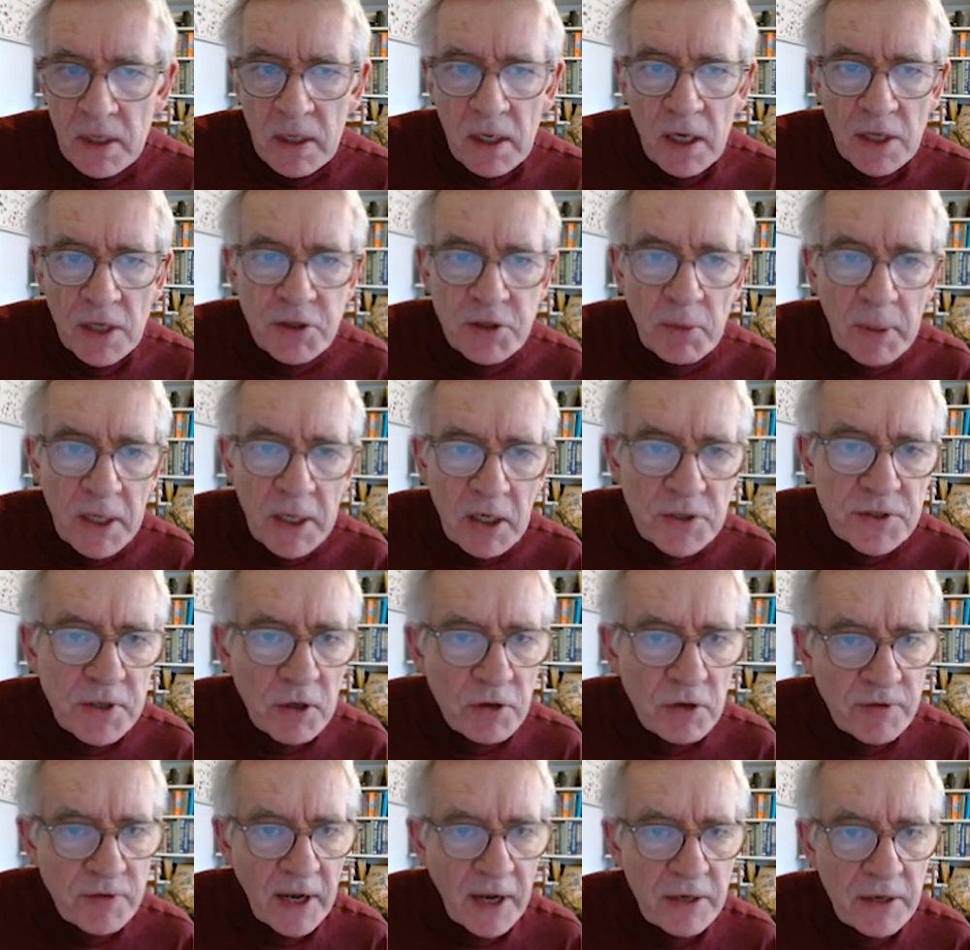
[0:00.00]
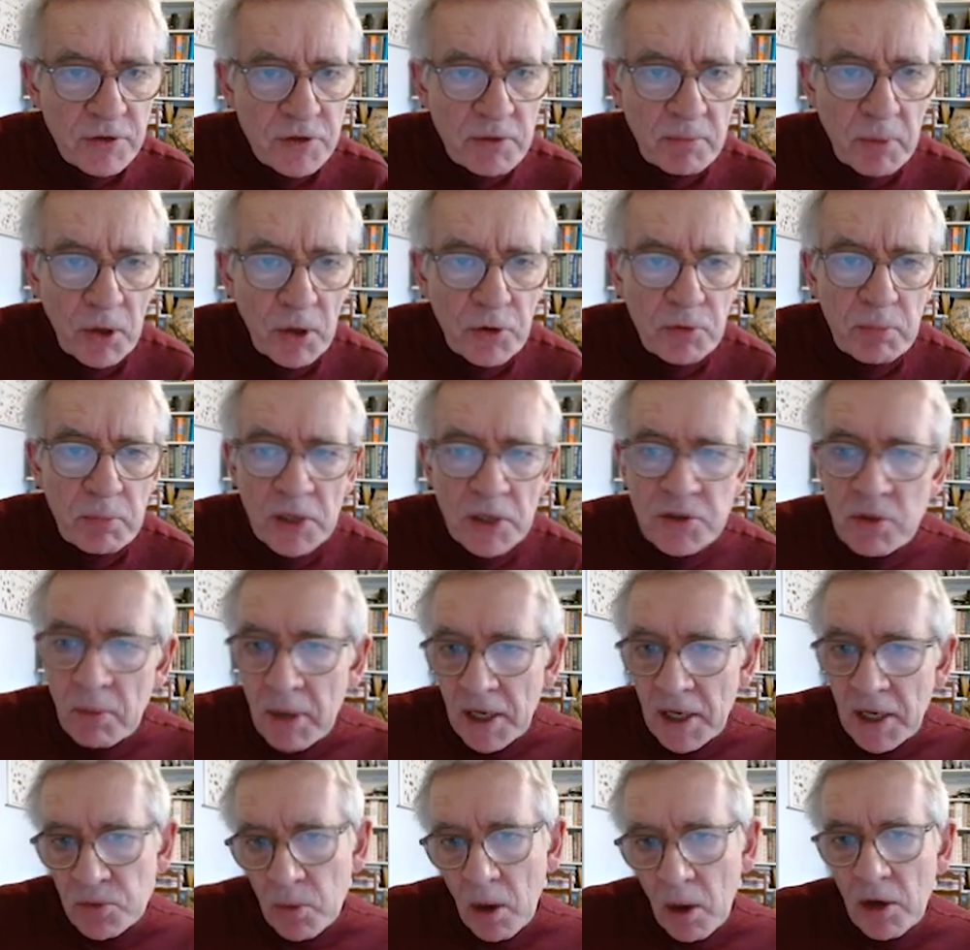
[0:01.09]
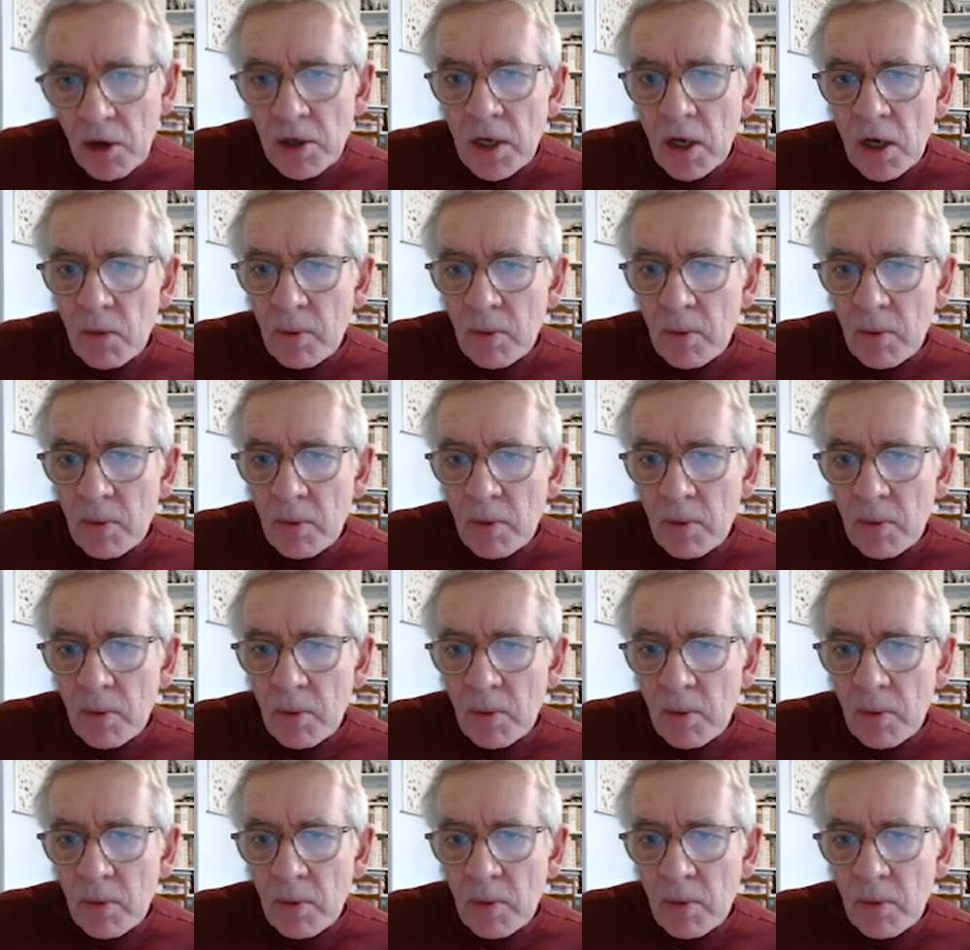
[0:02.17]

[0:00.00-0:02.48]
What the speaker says: And so because those values are both plus or minus 1,